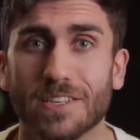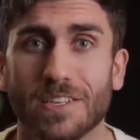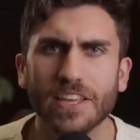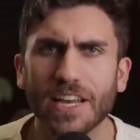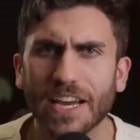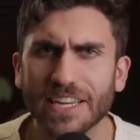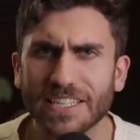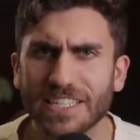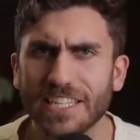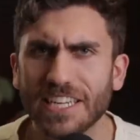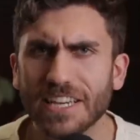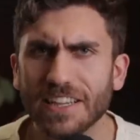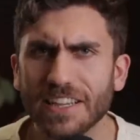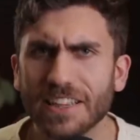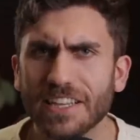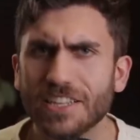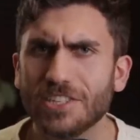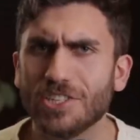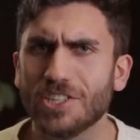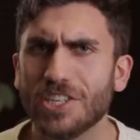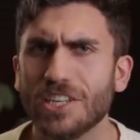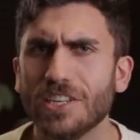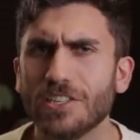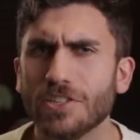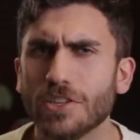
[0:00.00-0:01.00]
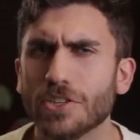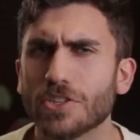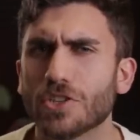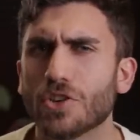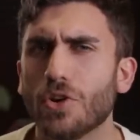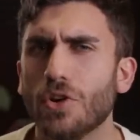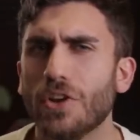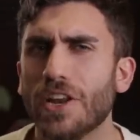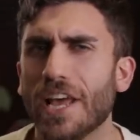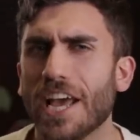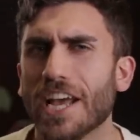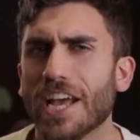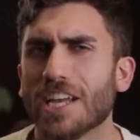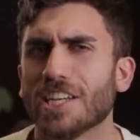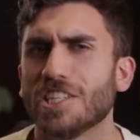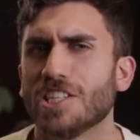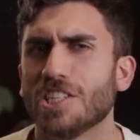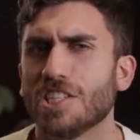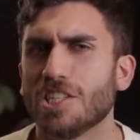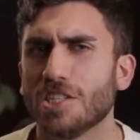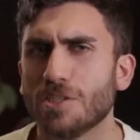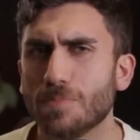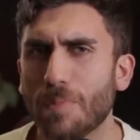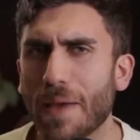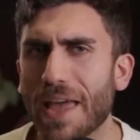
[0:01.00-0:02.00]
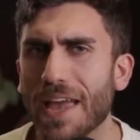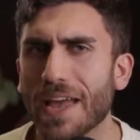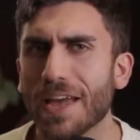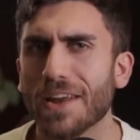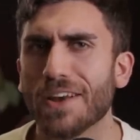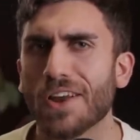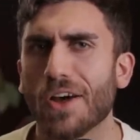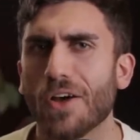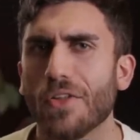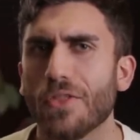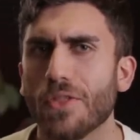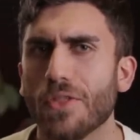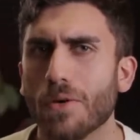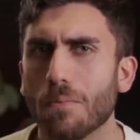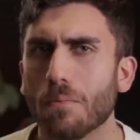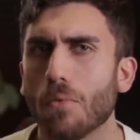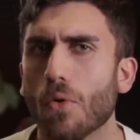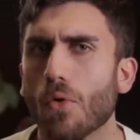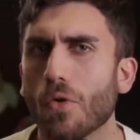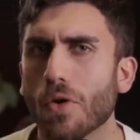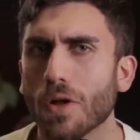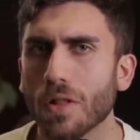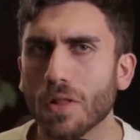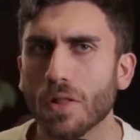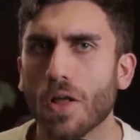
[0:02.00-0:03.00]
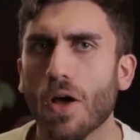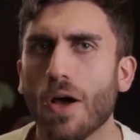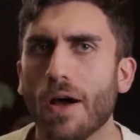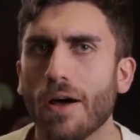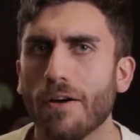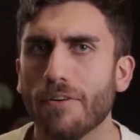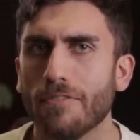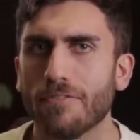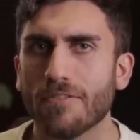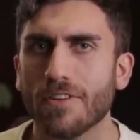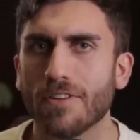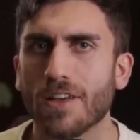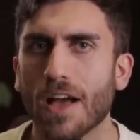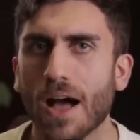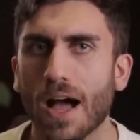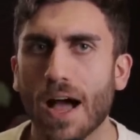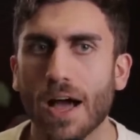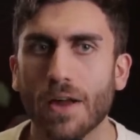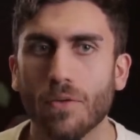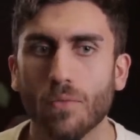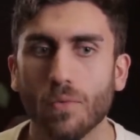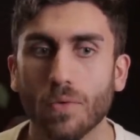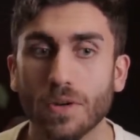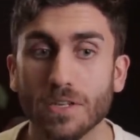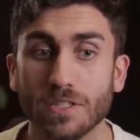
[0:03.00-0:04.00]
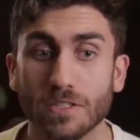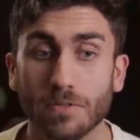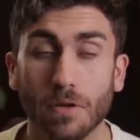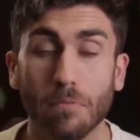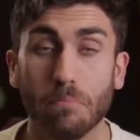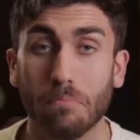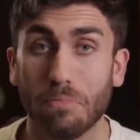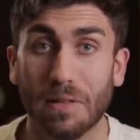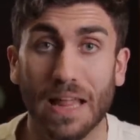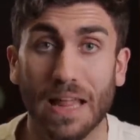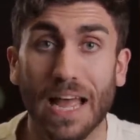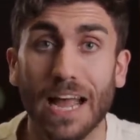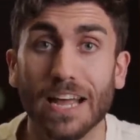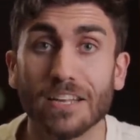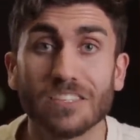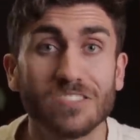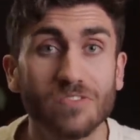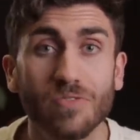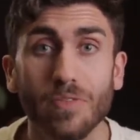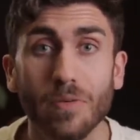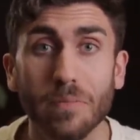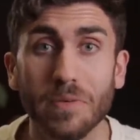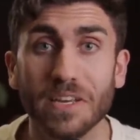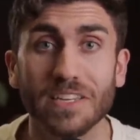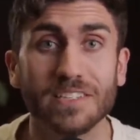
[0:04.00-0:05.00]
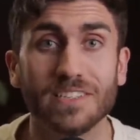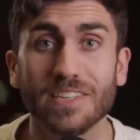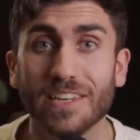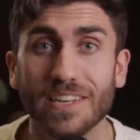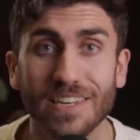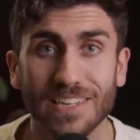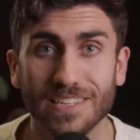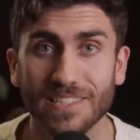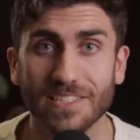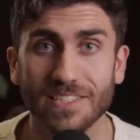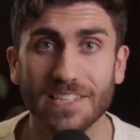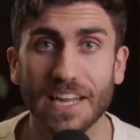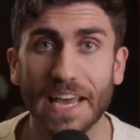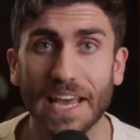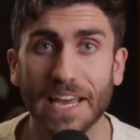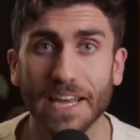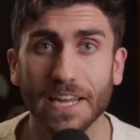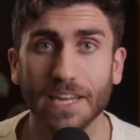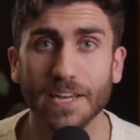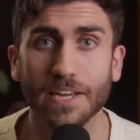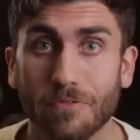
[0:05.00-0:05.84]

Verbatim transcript: The idea that Jesus could expand on the moral law of God was blasphemous in his day.